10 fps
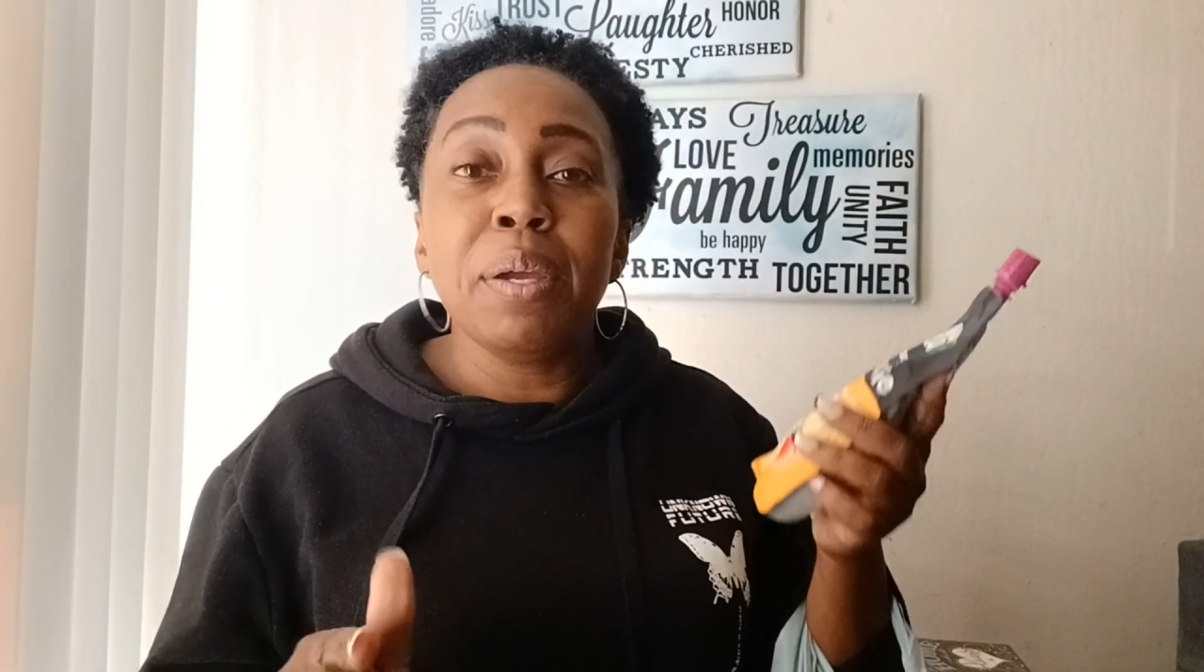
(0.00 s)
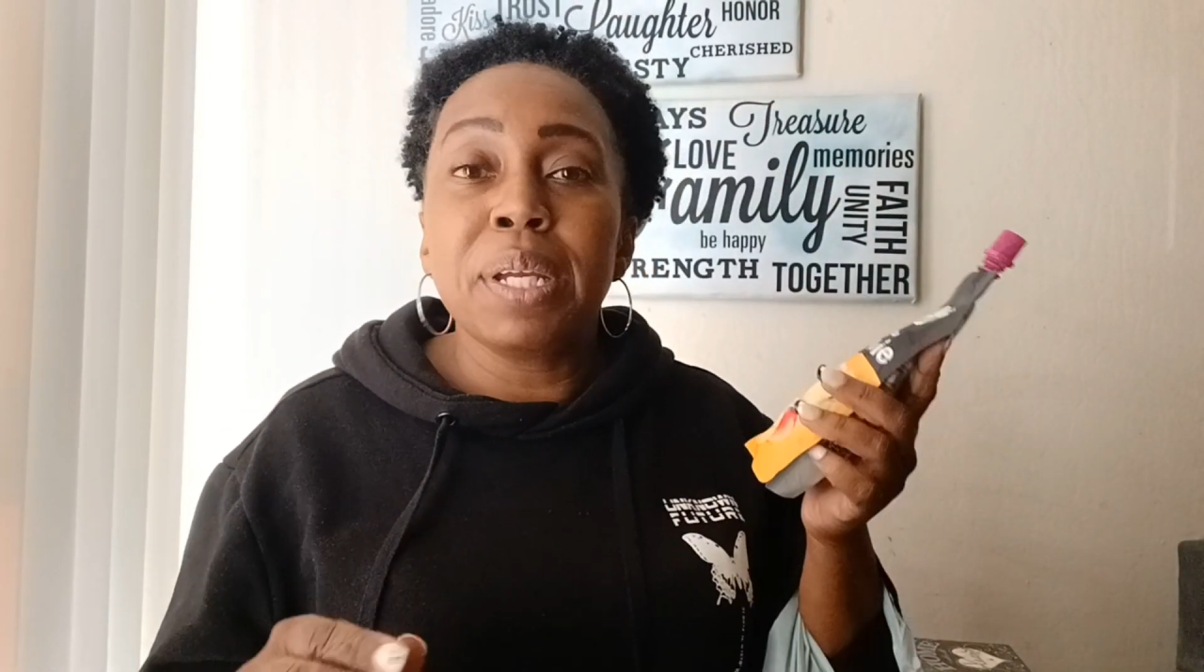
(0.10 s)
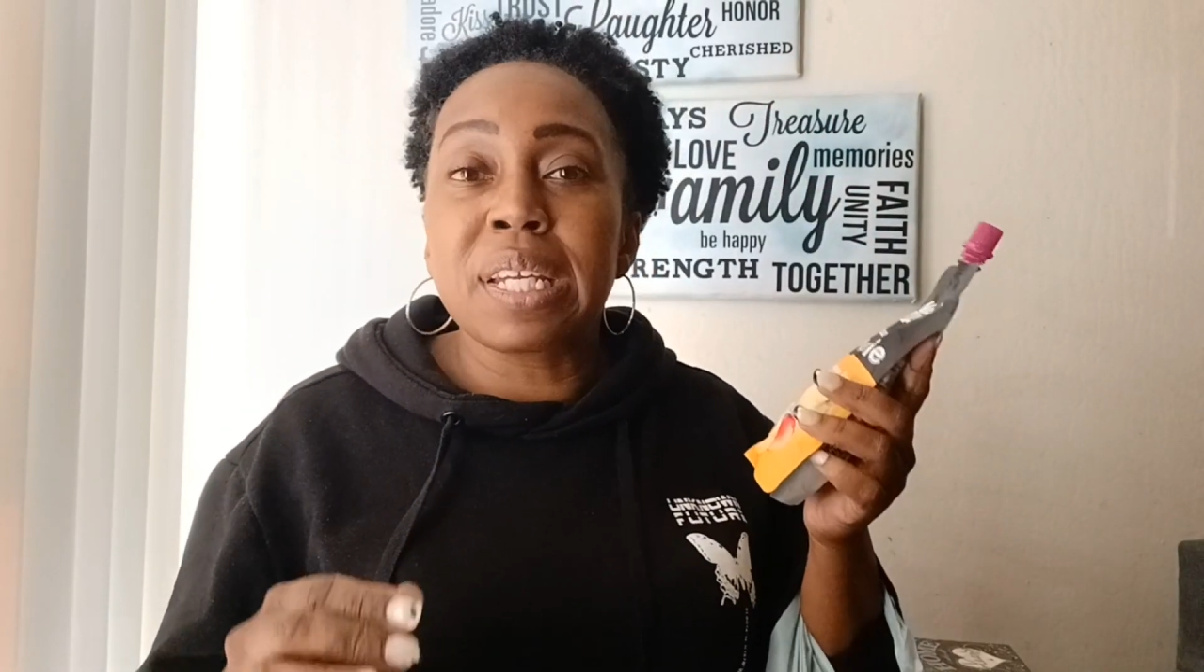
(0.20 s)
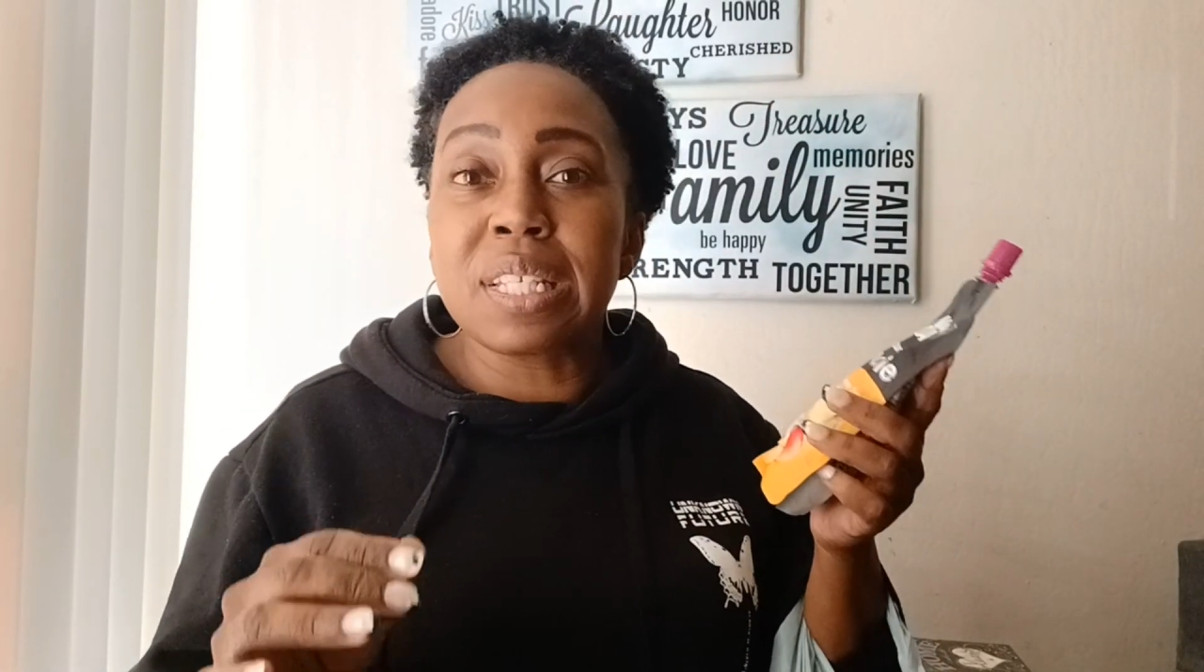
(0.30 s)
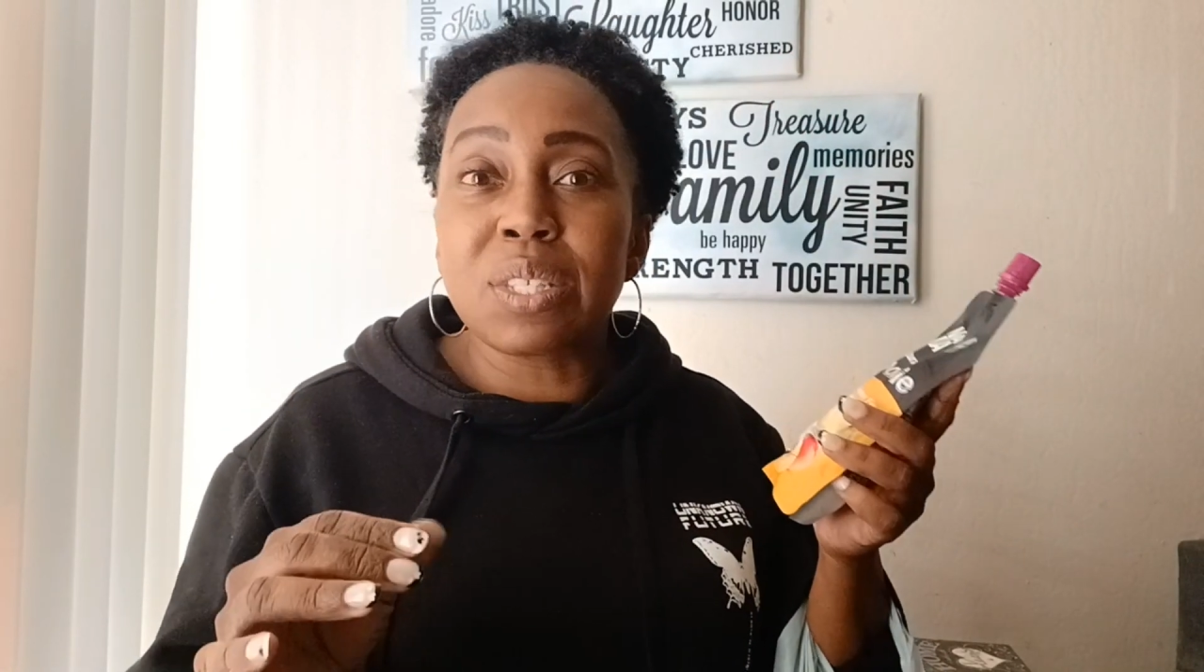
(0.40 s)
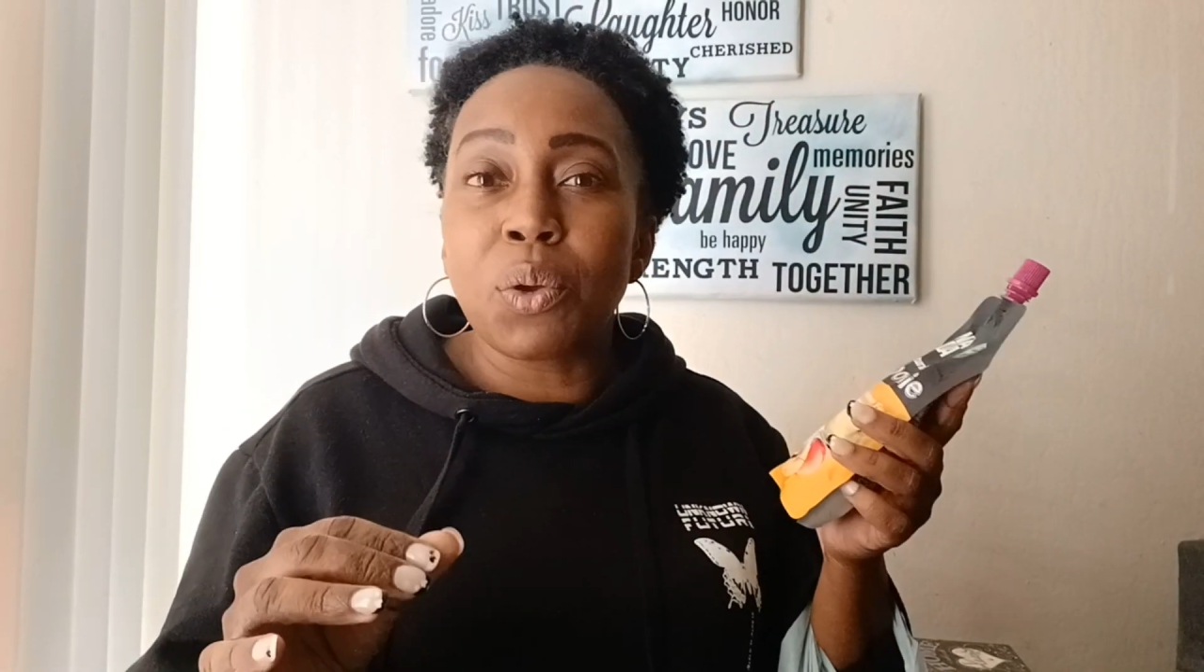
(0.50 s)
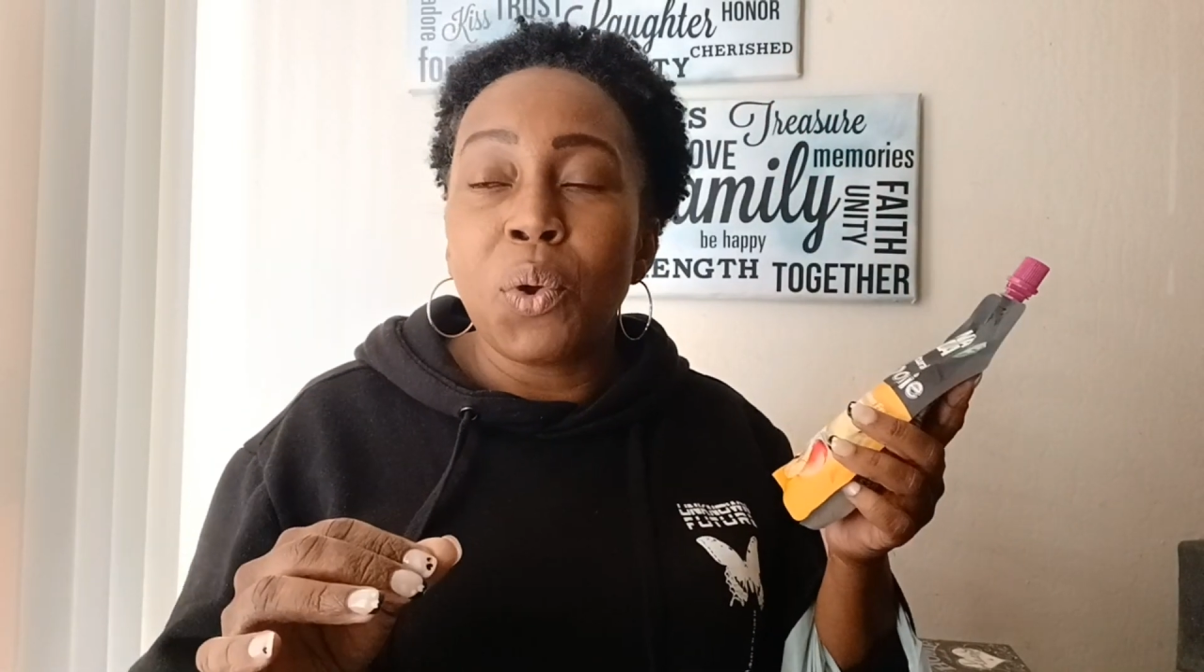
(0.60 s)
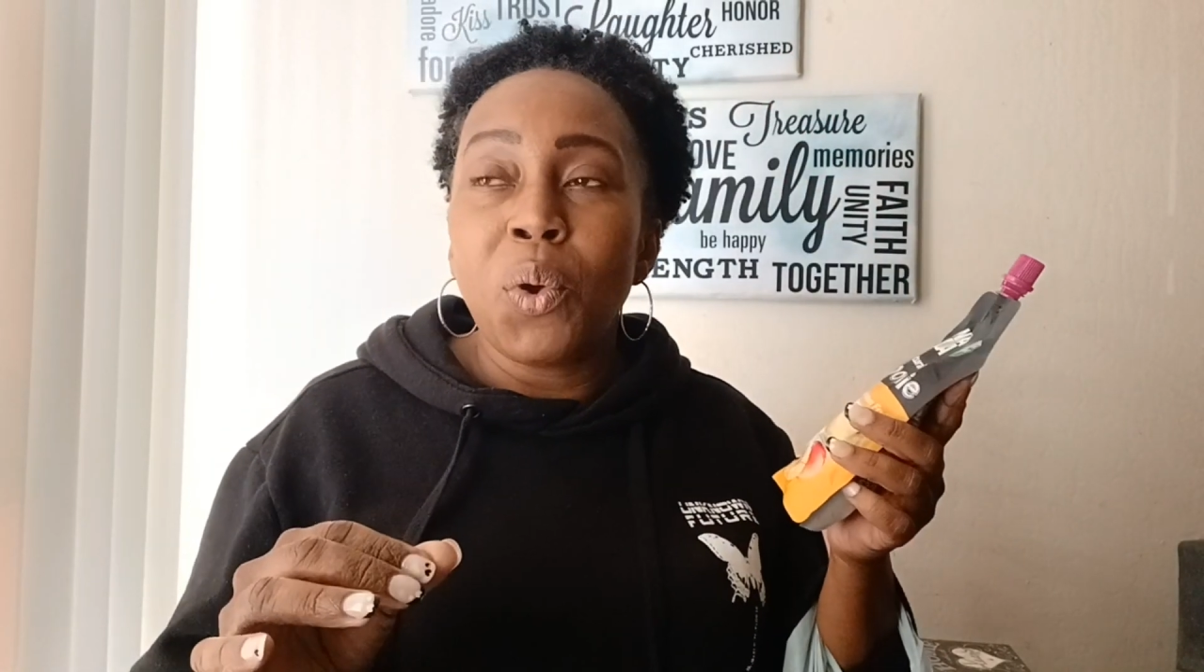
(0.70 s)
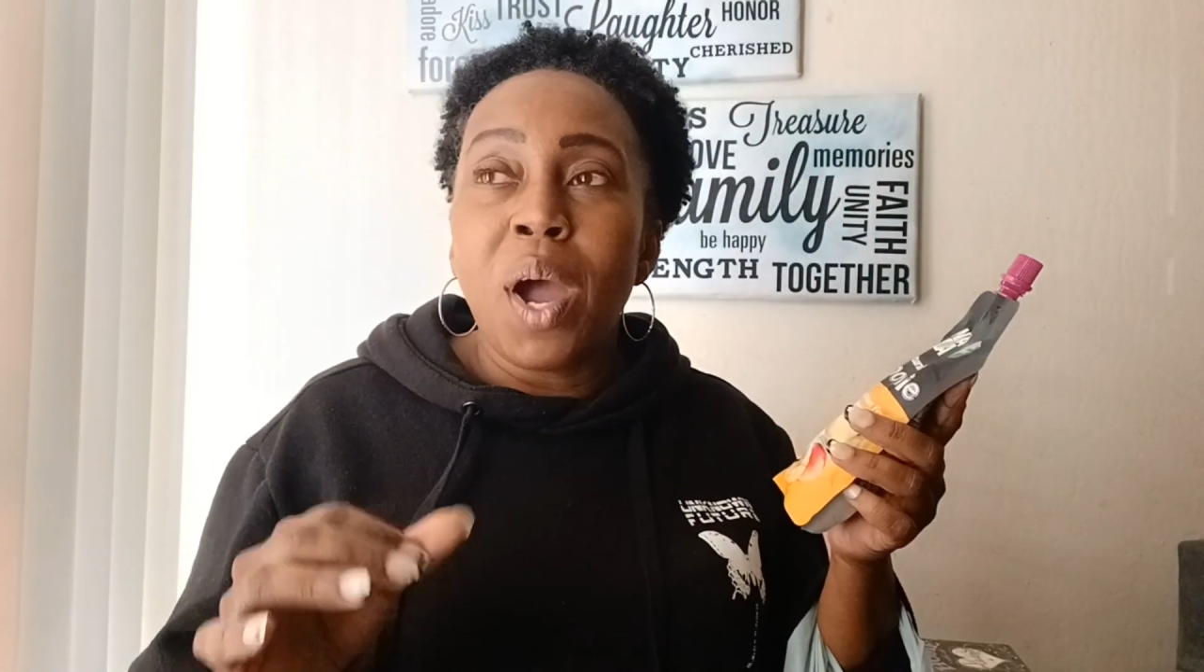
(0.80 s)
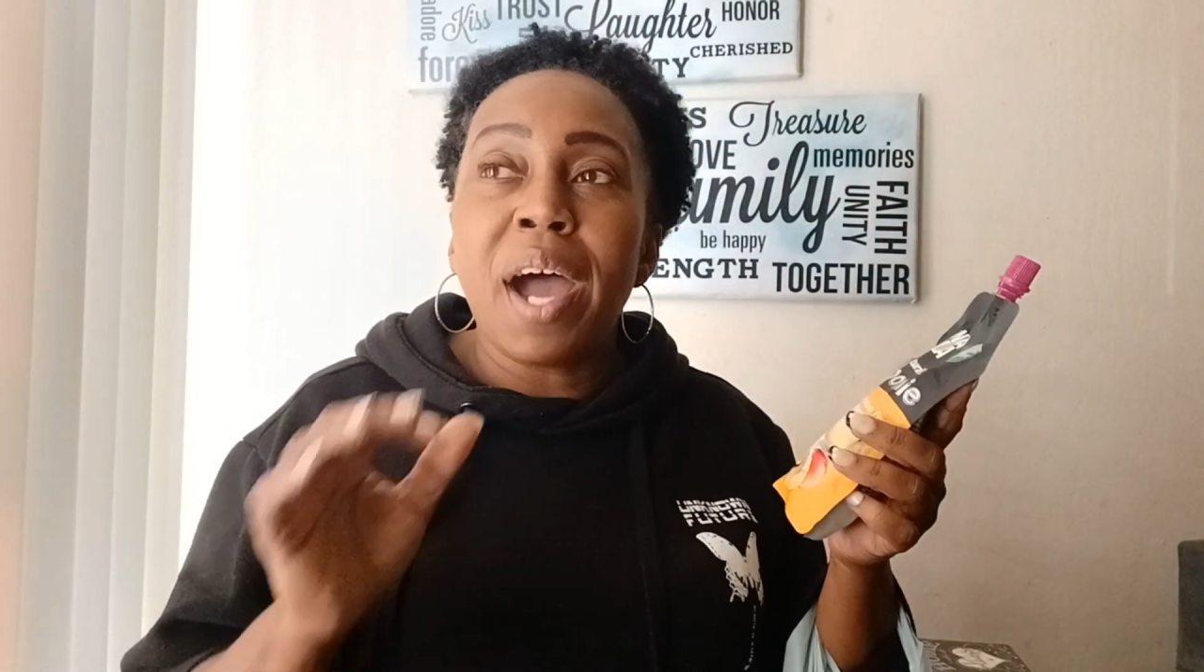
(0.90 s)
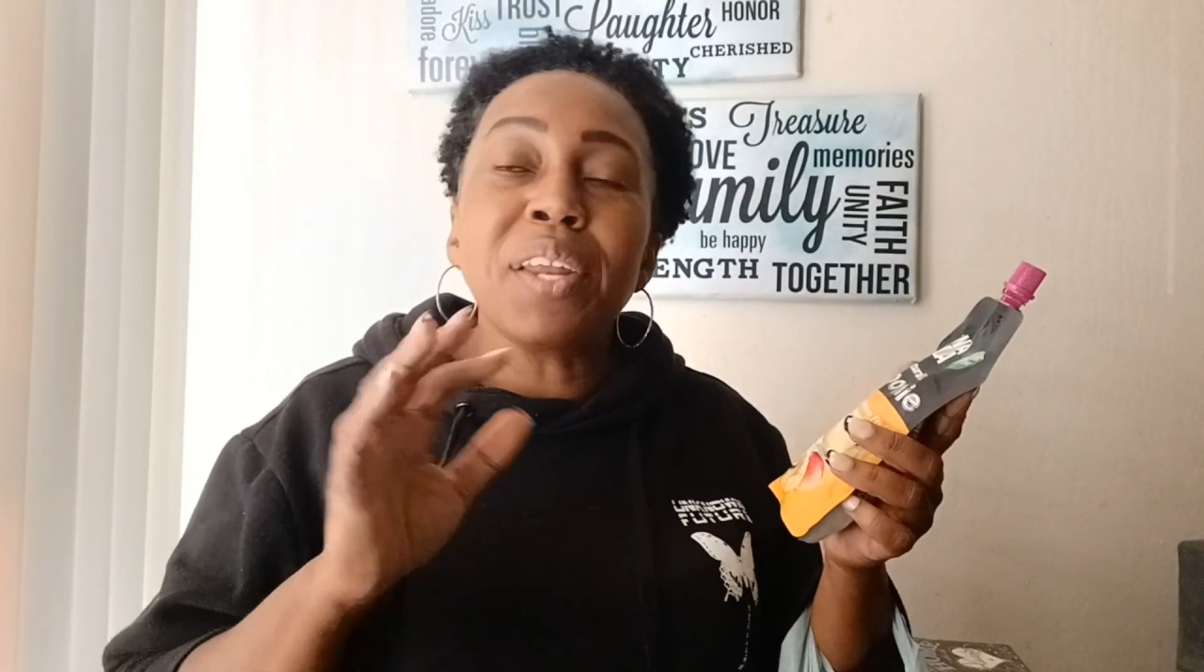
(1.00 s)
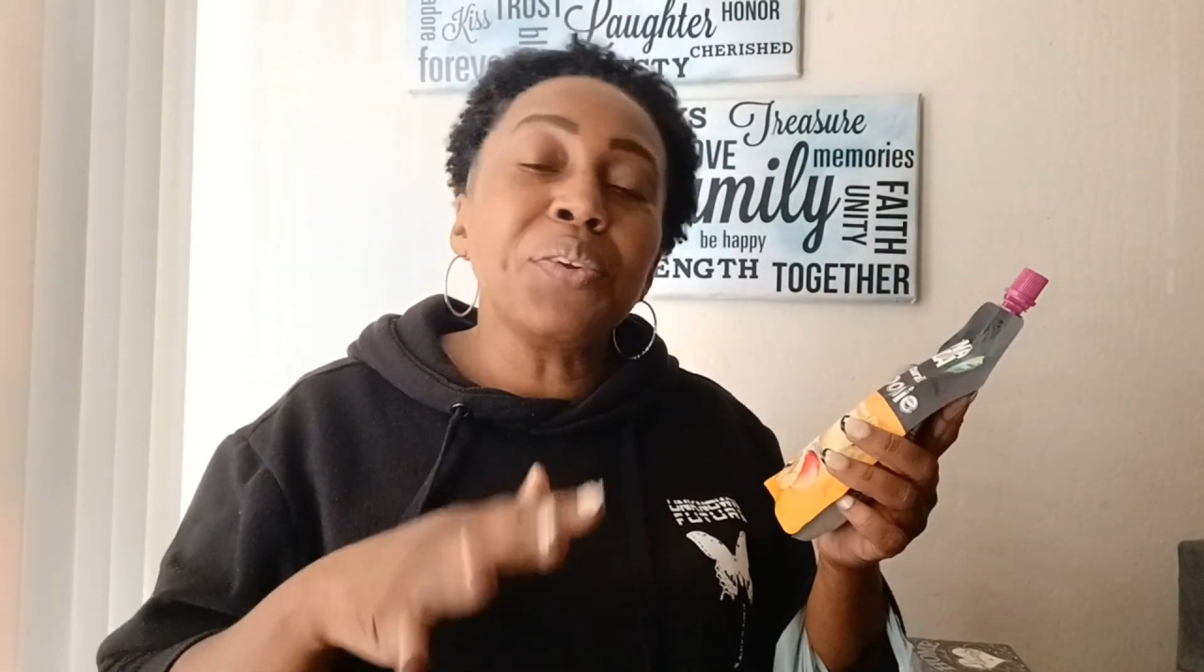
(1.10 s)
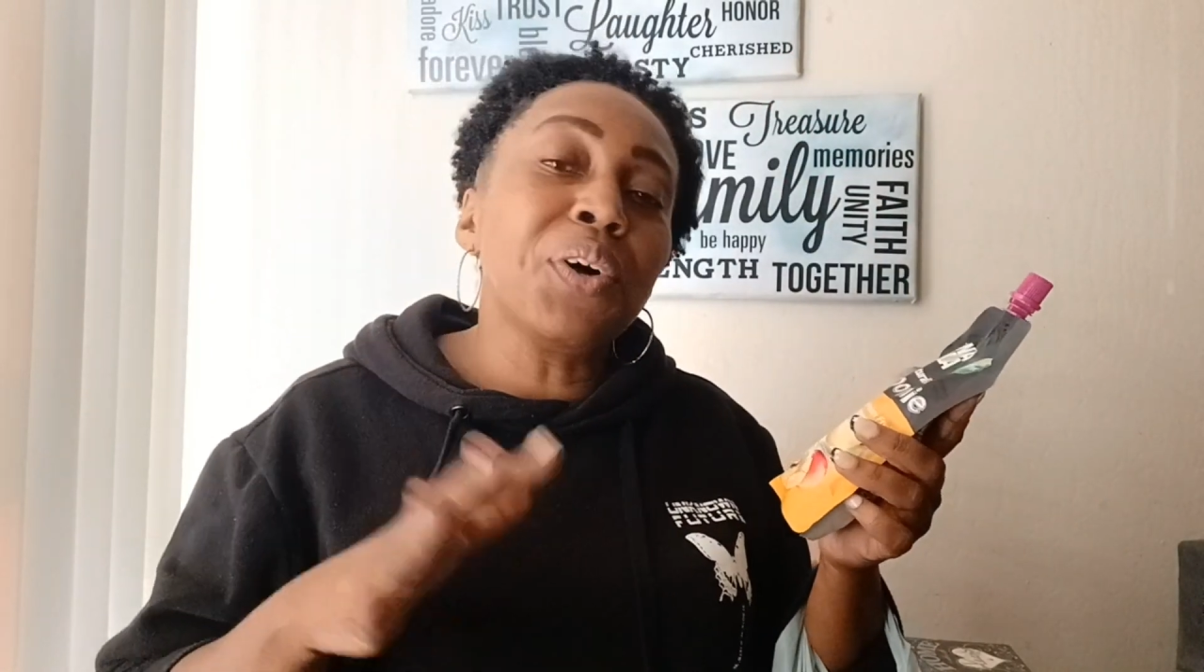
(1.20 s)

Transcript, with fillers: Because I don't